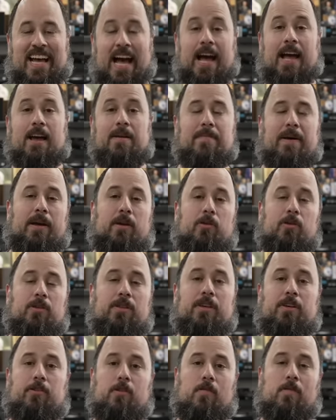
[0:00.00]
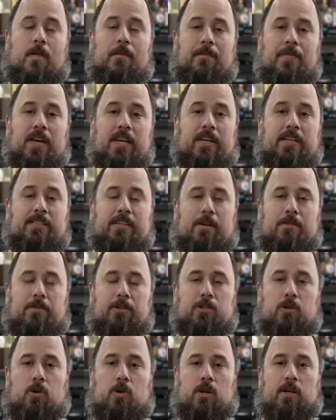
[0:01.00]
Hi, I'm Mike Owner of the Ingroove in Phoenix,
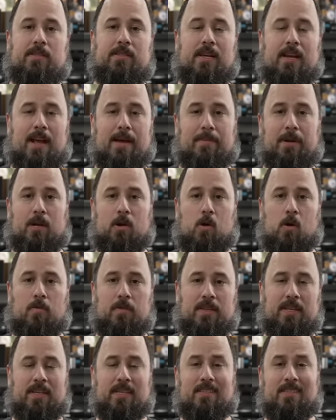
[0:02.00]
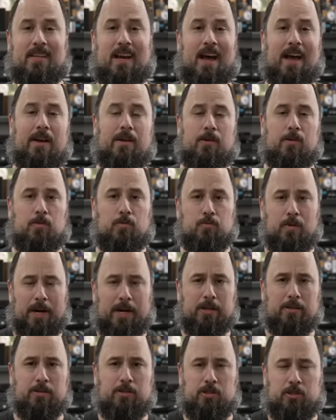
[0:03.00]
Arizona. Today I'm going to go over the entire
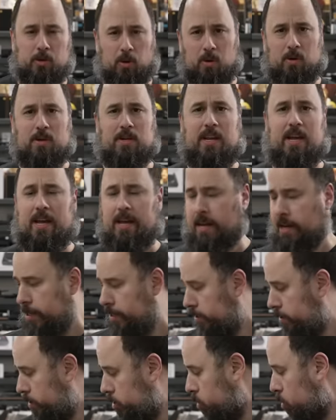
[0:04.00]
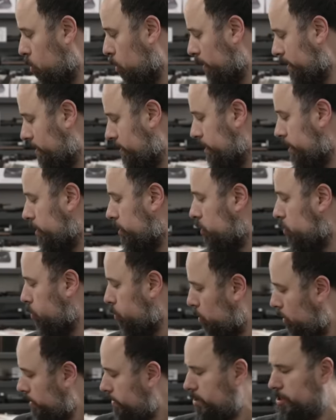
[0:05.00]
Record Store Day
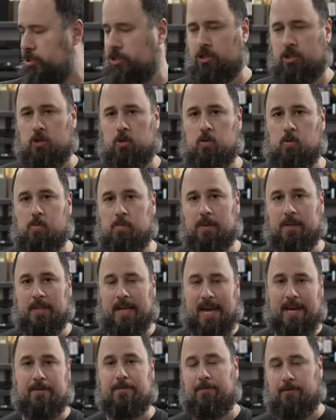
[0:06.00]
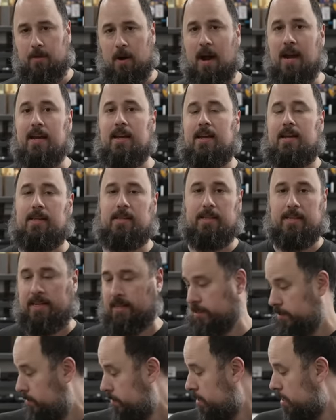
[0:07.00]
2022 Black Friday
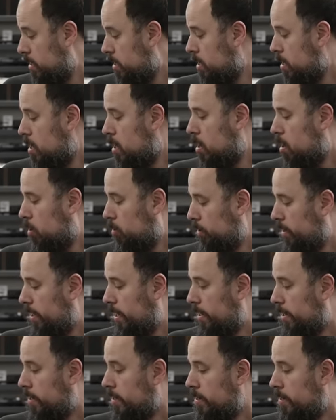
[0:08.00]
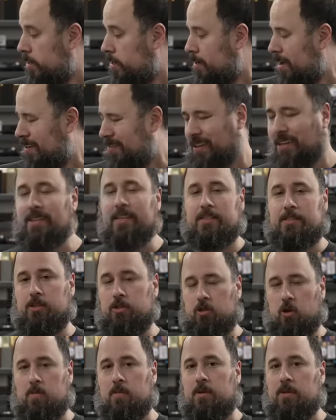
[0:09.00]
list. Okay, I think this
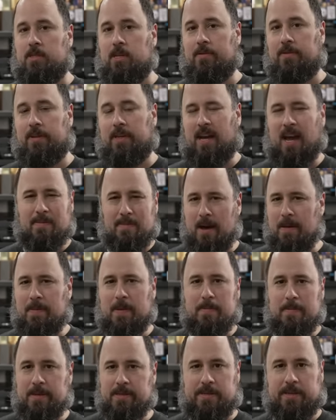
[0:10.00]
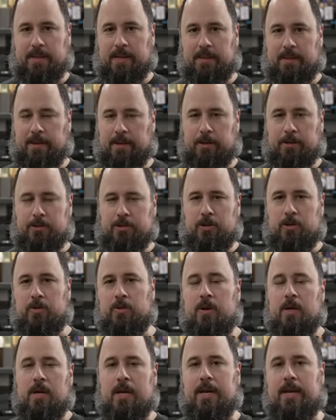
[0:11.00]
is almost everything. I might be missing a thing or two.
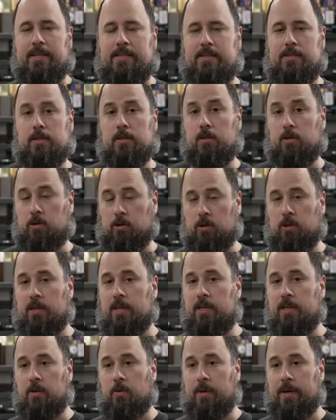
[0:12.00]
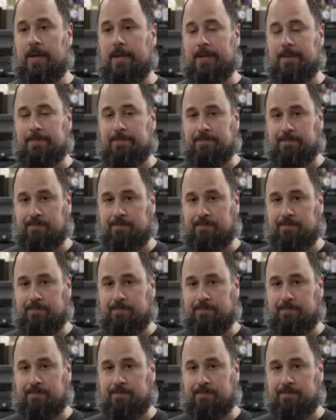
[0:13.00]
It's still early in the week.